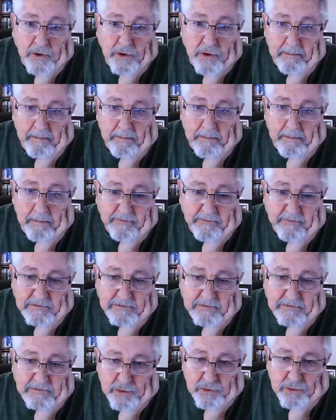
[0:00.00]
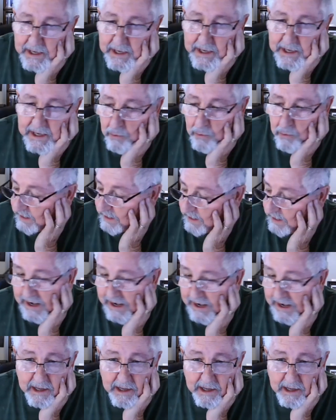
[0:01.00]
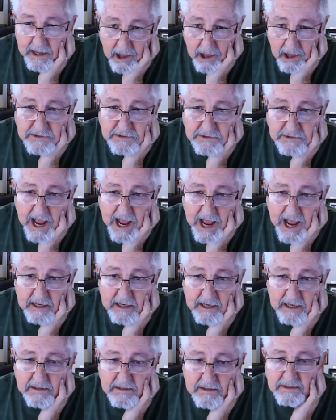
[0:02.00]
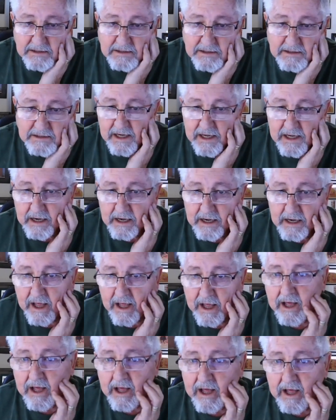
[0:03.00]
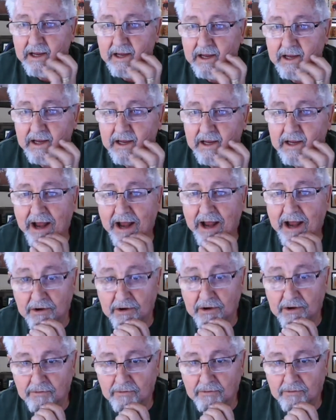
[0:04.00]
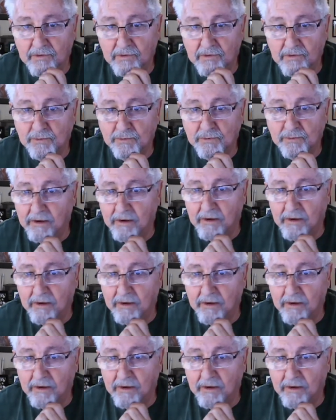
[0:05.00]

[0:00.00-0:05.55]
believe it was 2020, but I'll check and get back to you which one it